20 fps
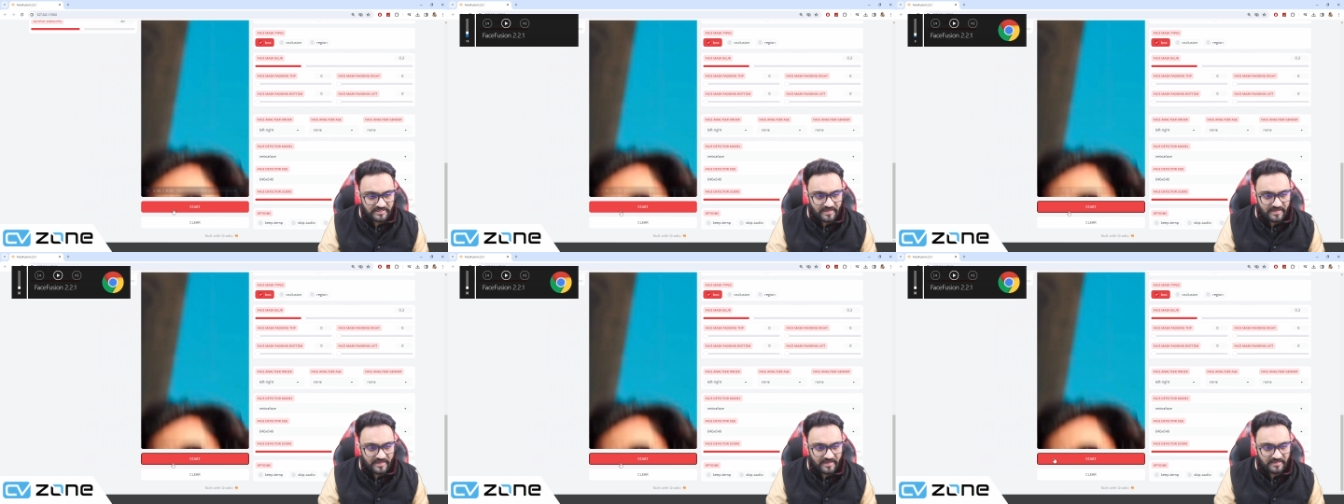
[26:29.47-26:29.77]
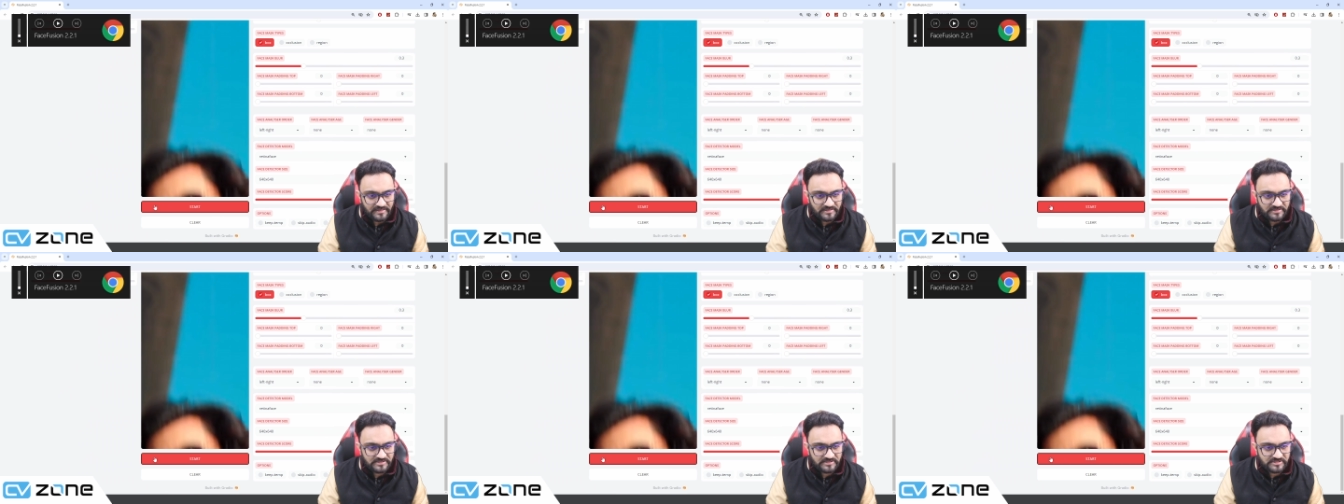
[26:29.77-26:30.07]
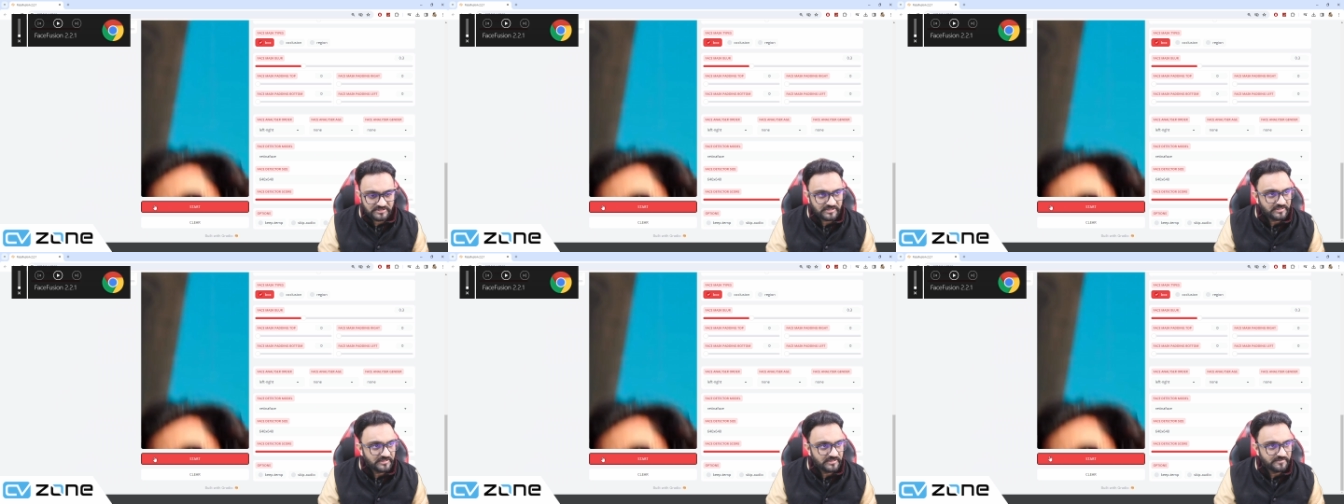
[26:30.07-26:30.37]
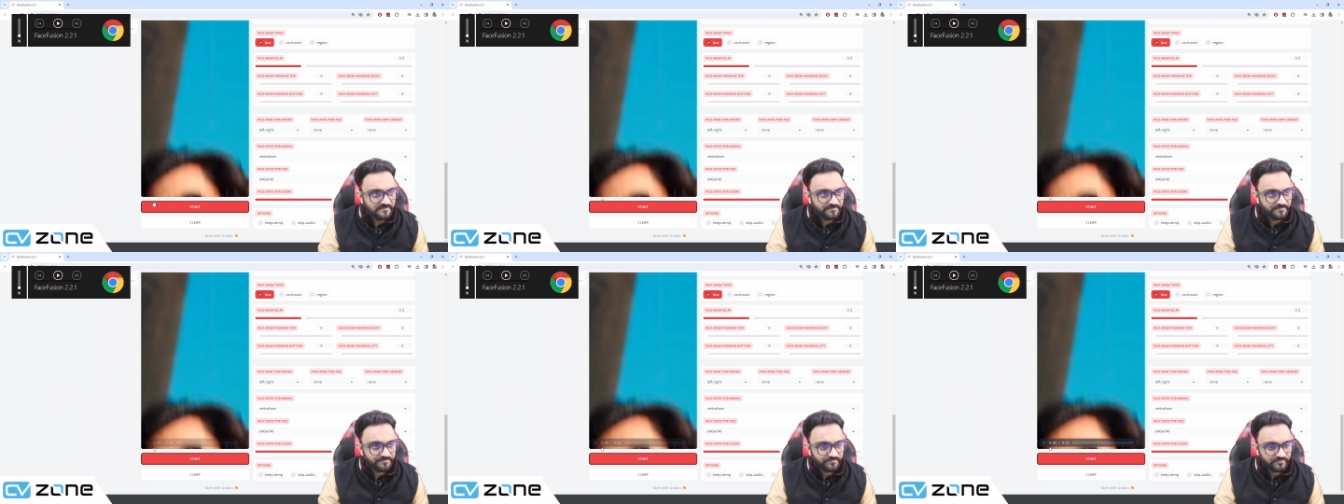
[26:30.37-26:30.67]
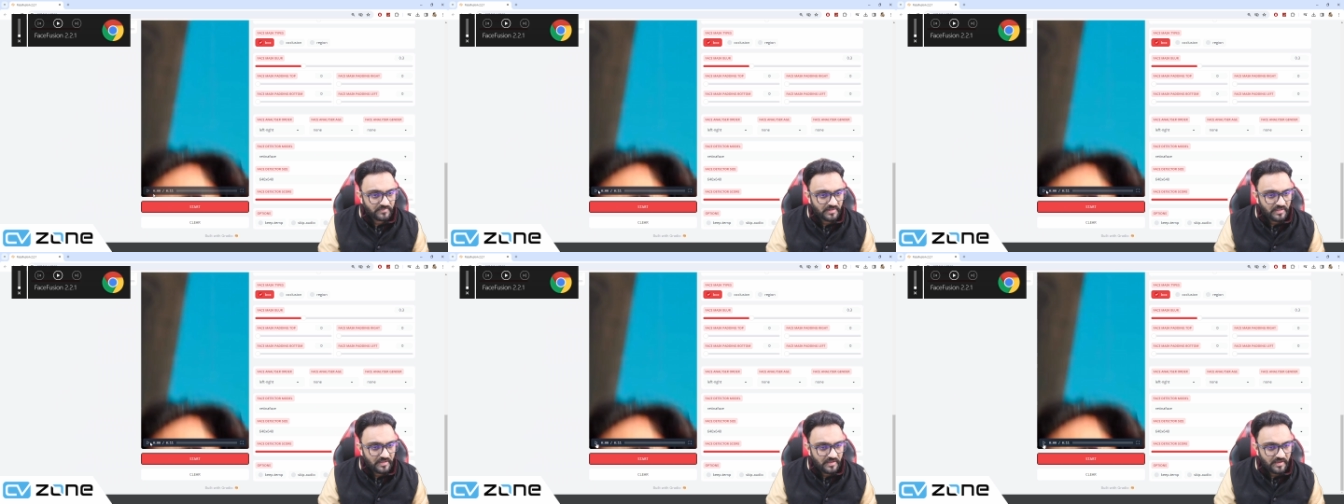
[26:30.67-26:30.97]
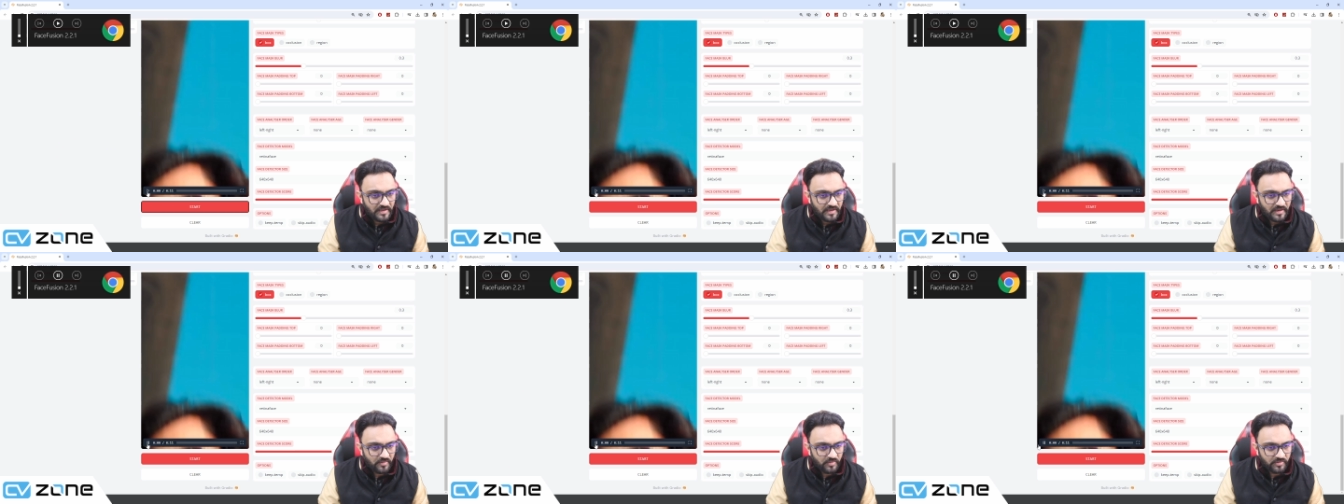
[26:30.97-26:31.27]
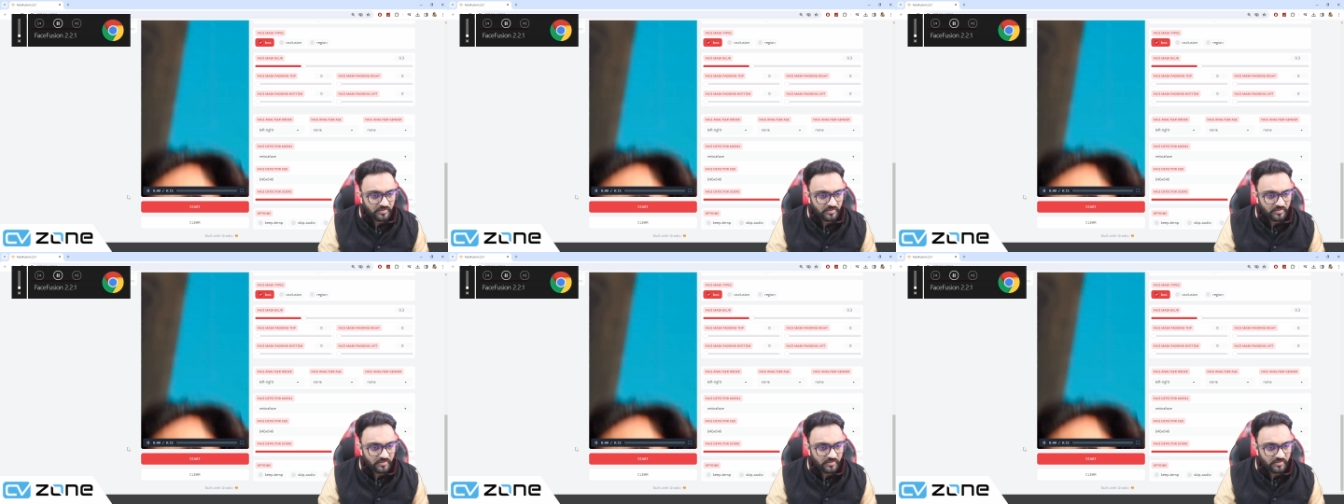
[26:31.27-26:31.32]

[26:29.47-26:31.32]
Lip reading: and see how it